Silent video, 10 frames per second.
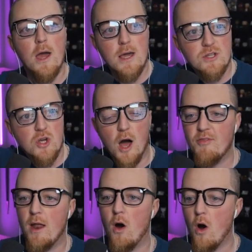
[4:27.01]
he's
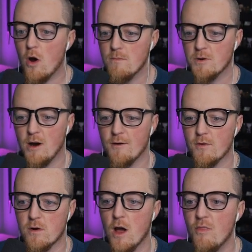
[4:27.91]
got that arm
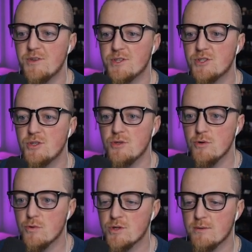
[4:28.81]
cover. This is
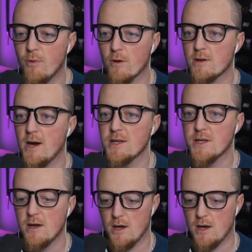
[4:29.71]
hugely important, guys.